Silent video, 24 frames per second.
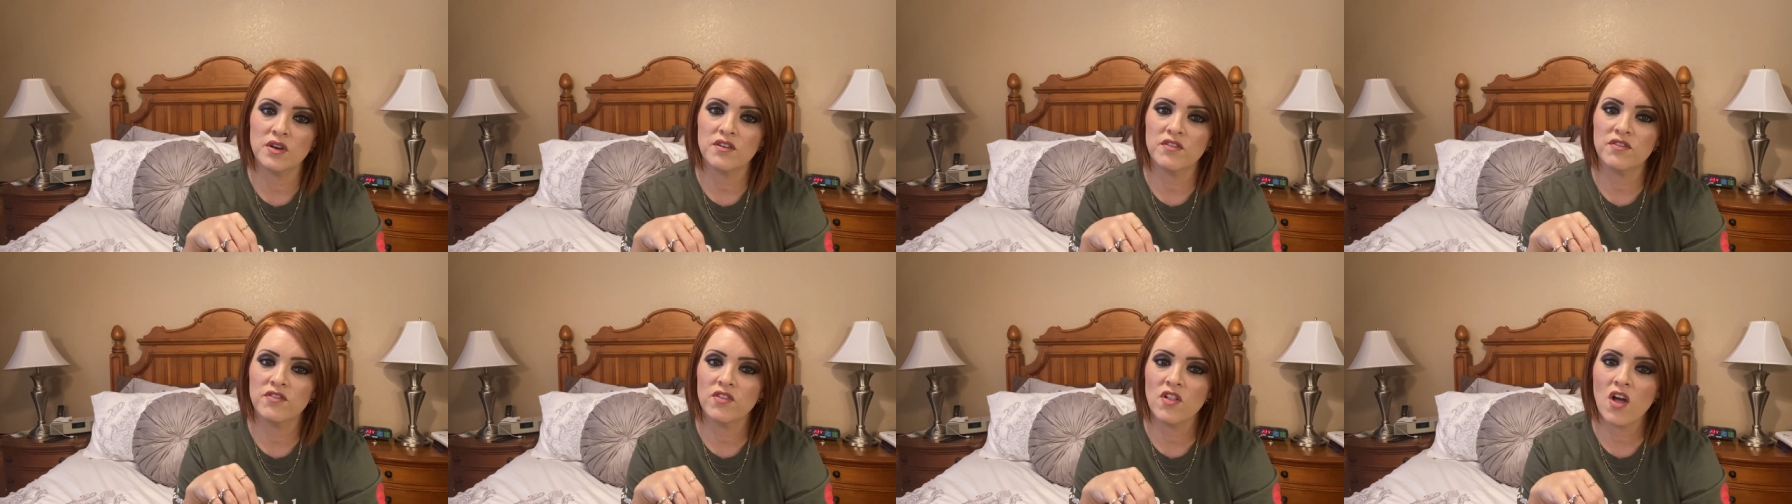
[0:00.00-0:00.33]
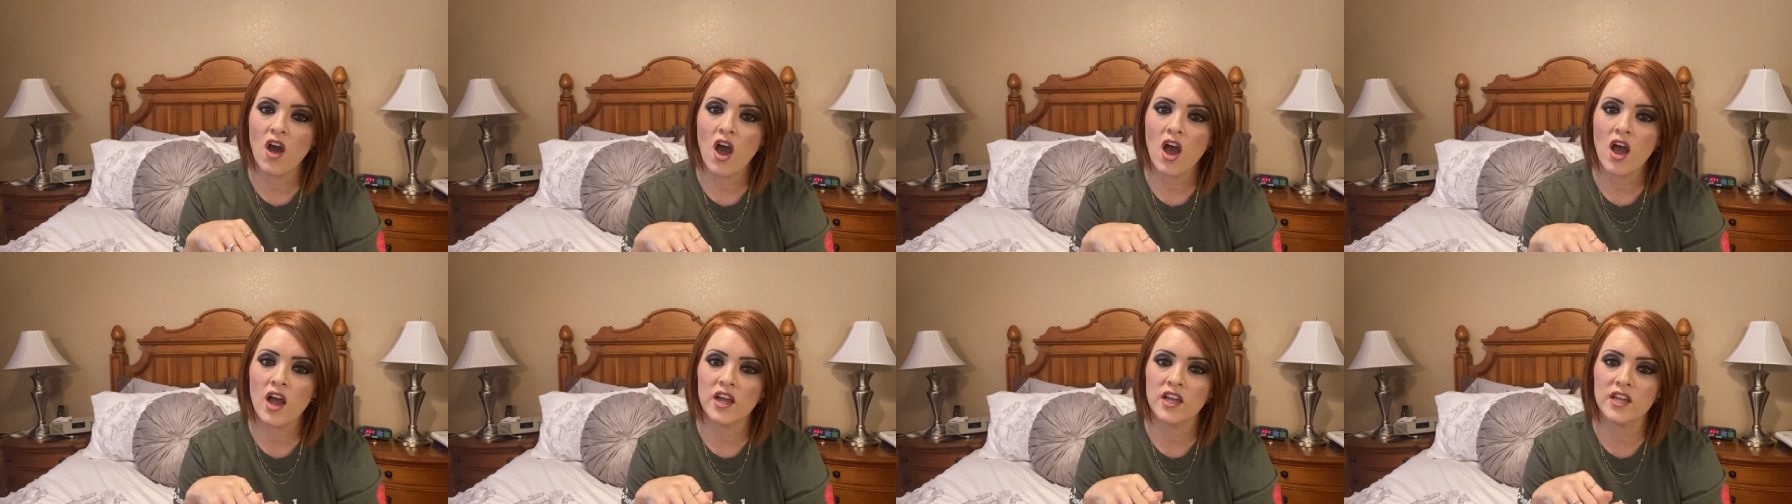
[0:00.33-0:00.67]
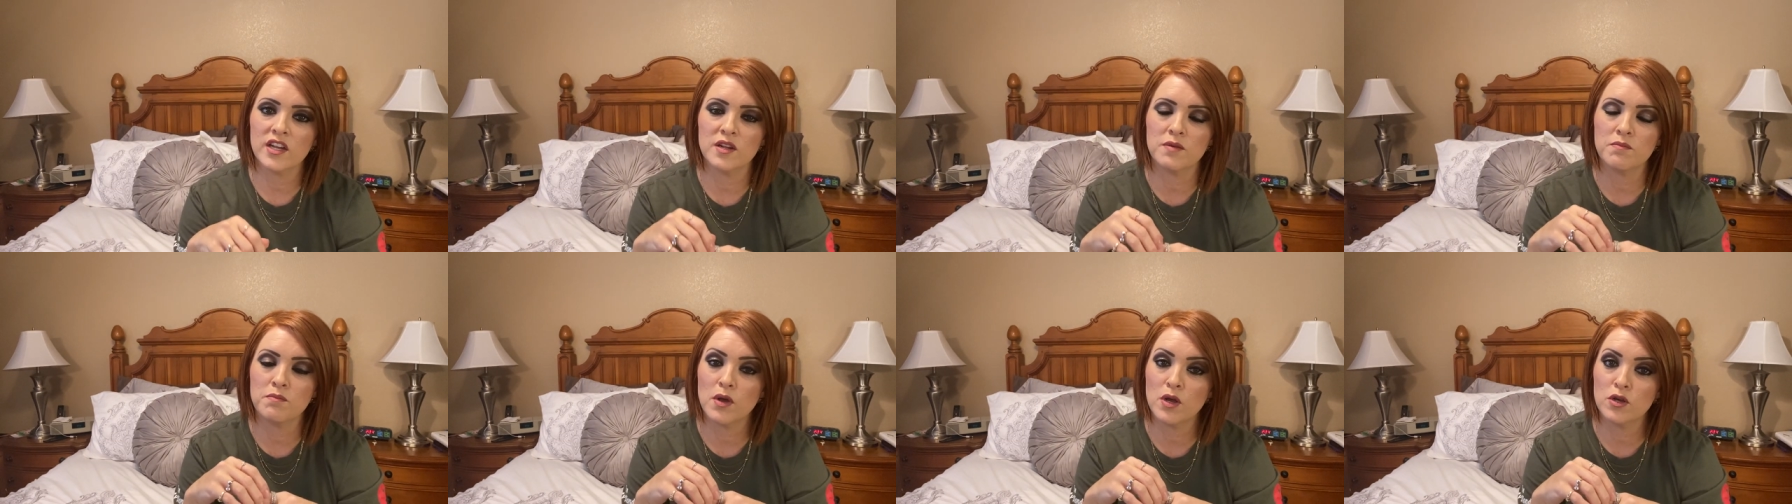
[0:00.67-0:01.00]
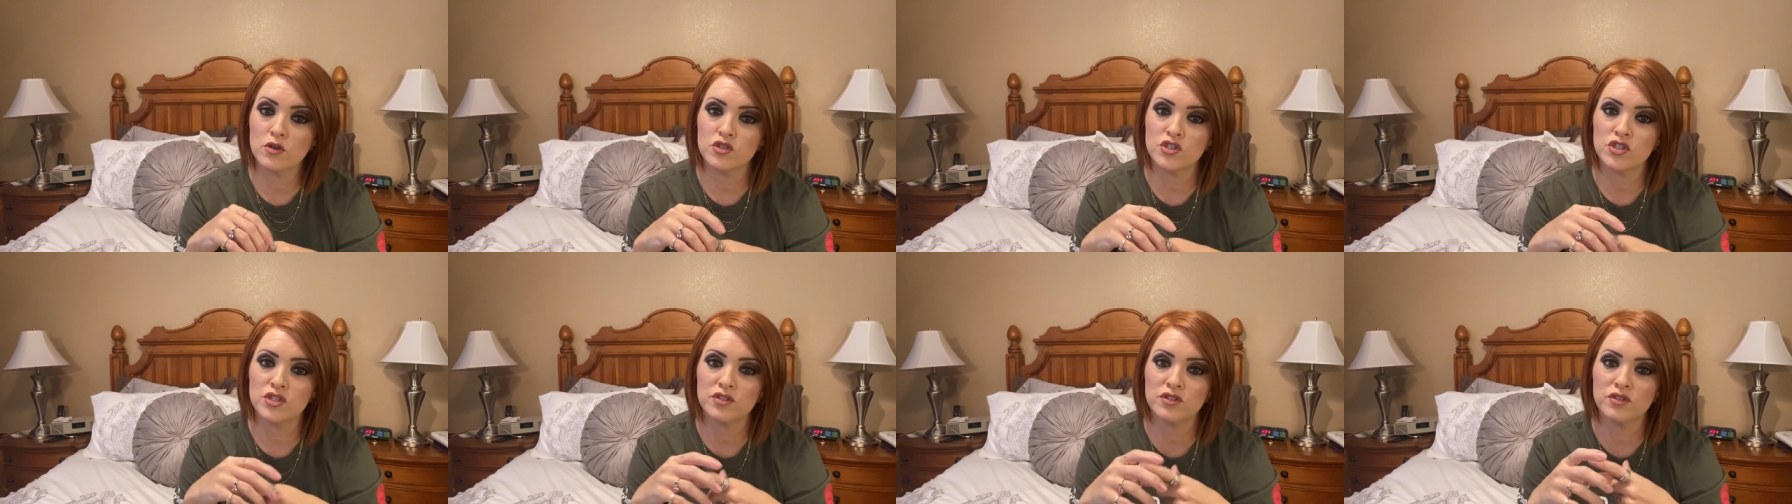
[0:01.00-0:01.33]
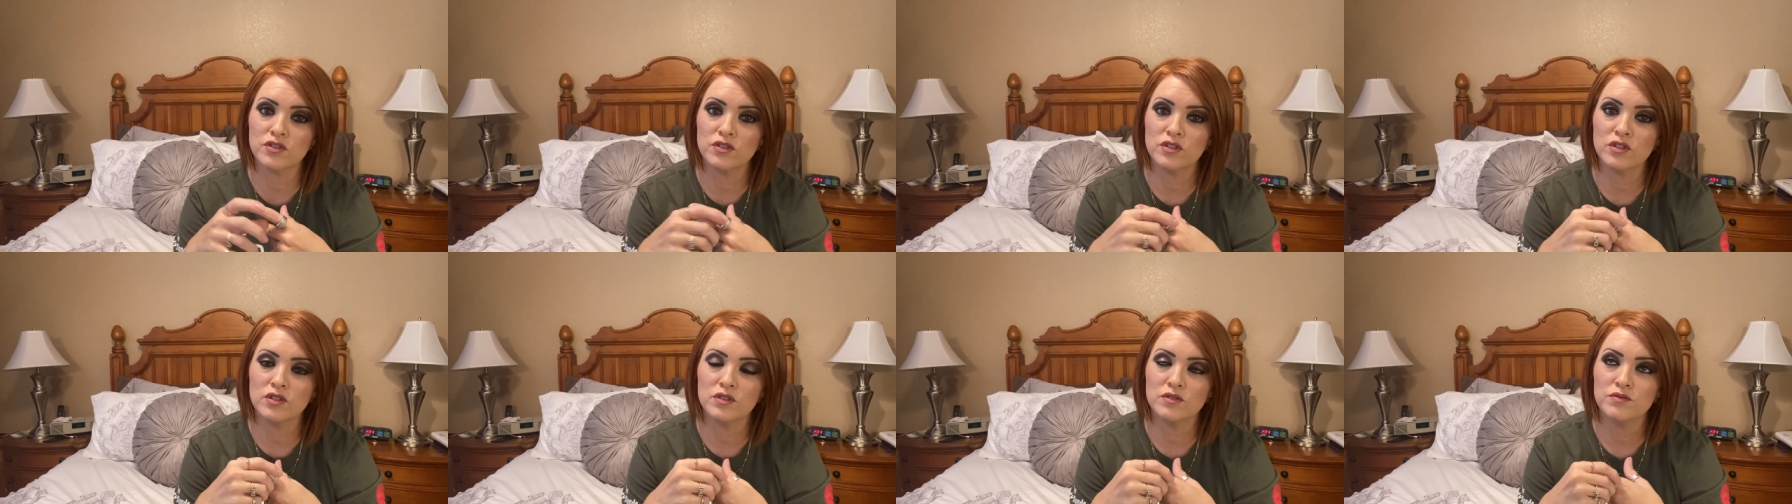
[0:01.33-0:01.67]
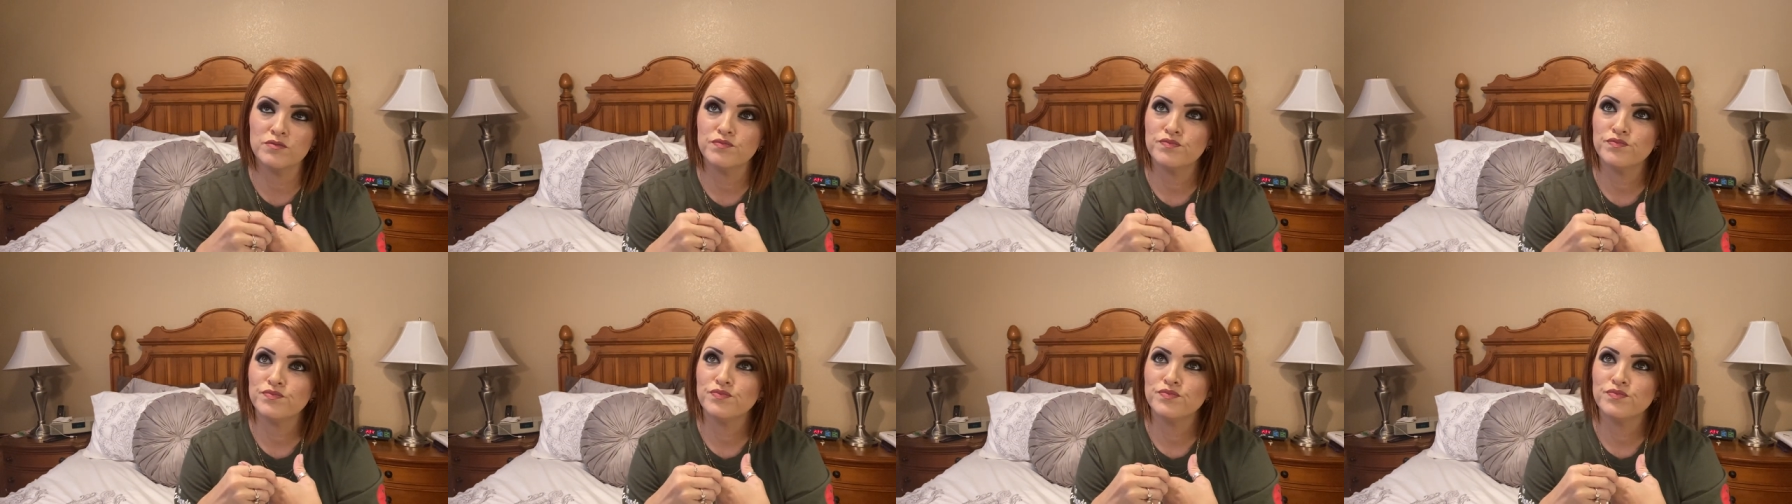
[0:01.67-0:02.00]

a vlog, an emotional